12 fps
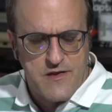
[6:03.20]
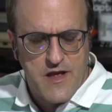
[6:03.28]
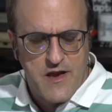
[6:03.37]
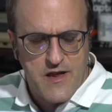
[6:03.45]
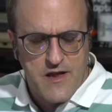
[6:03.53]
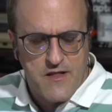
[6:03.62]

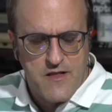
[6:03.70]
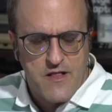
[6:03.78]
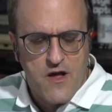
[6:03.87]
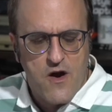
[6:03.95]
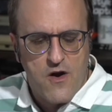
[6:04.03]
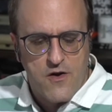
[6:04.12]
hitting it a little
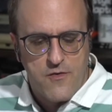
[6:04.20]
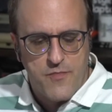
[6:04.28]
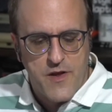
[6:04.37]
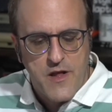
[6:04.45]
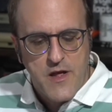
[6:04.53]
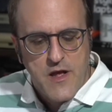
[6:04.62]
hard,
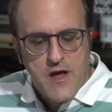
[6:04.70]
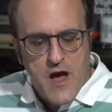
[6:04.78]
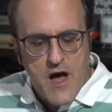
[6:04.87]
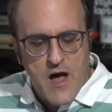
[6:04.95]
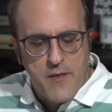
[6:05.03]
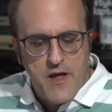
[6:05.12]
but
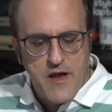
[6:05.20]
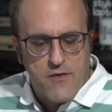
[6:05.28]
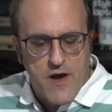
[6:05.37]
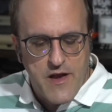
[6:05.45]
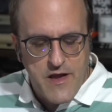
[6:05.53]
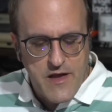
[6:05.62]
at any
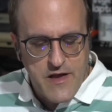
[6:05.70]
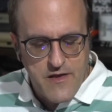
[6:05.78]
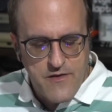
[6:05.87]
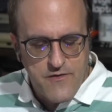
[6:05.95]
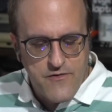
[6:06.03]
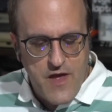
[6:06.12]
rate, it
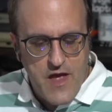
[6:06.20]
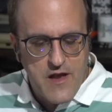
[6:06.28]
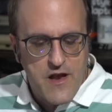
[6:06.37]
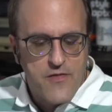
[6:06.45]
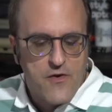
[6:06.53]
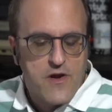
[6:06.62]
is
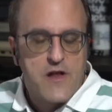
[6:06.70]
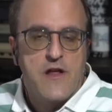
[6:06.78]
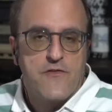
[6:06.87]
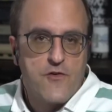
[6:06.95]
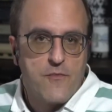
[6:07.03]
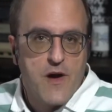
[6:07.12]
another
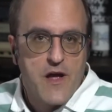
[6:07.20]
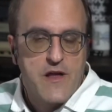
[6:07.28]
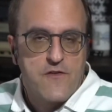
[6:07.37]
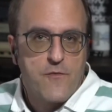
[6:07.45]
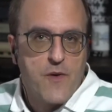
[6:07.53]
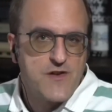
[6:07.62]
condenser mic.
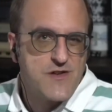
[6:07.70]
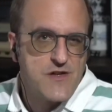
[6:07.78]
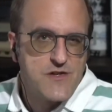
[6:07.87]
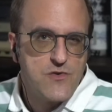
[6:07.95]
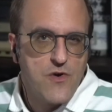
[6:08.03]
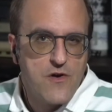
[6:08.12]
It's about a
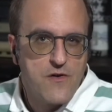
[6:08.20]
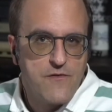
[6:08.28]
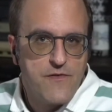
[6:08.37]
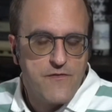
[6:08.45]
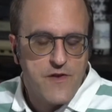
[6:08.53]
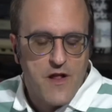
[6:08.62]

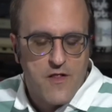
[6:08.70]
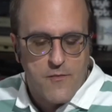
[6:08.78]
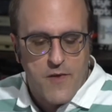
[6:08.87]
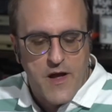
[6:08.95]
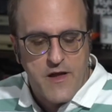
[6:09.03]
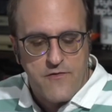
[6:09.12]

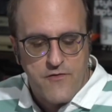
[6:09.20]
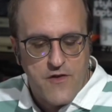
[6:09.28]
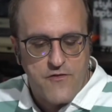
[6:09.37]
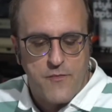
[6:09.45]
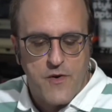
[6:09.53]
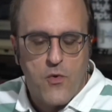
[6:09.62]
$250 mic. It's got
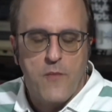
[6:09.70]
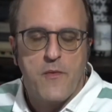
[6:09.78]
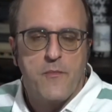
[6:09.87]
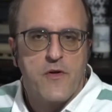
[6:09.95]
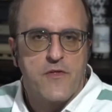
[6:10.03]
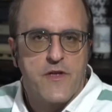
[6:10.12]
some
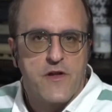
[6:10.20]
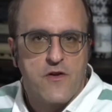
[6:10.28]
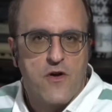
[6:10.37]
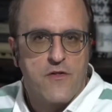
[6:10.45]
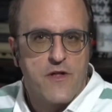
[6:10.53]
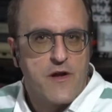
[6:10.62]
equipment built in
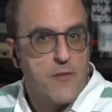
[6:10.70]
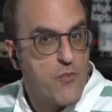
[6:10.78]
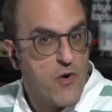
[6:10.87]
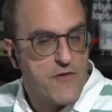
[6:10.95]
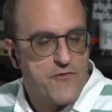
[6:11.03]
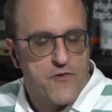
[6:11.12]
called a
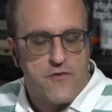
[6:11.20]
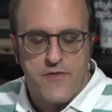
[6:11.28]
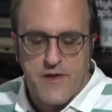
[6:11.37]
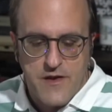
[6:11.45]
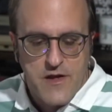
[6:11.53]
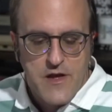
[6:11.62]
compressor
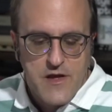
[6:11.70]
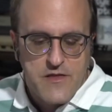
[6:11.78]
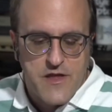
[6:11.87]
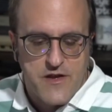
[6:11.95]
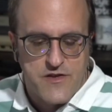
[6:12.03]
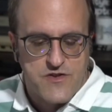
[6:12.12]

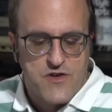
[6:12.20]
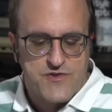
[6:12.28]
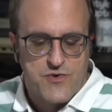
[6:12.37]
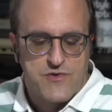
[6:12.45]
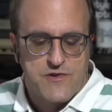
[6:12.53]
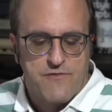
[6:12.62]
that does all
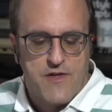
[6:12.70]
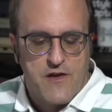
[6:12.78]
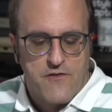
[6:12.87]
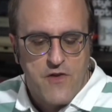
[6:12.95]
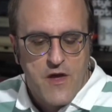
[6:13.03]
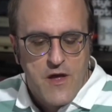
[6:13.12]
sorts of
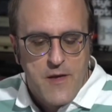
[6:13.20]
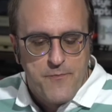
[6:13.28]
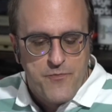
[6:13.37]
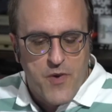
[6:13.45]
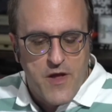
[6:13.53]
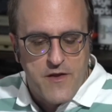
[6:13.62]
things.
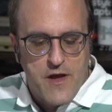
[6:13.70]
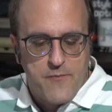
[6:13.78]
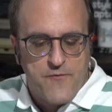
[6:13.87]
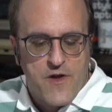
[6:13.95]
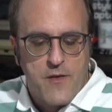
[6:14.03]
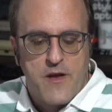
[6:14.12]
But
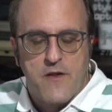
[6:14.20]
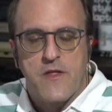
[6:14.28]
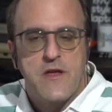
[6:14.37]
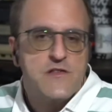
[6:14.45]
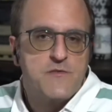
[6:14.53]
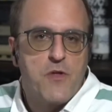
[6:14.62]

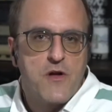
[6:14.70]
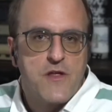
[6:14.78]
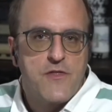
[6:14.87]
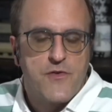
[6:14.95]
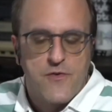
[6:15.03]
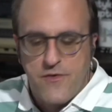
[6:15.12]
fundamentally, it's plugged
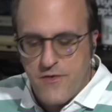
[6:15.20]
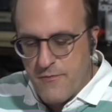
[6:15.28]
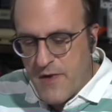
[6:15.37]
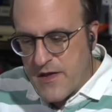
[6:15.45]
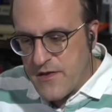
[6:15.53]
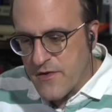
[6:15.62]
in through
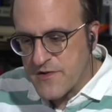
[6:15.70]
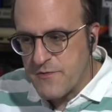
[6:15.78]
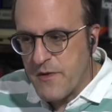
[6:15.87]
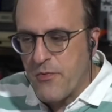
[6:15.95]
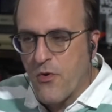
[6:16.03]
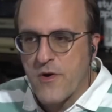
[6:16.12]
my
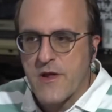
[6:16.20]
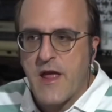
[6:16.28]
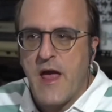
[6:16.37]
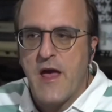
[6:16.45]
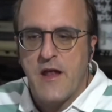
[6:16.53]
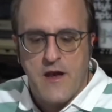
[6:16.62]
USB port
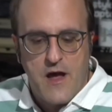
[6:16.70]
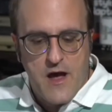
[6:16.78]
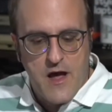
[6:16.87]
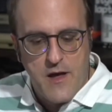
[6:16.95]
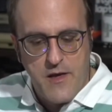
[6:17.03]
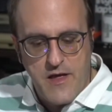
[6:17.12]
again. I'll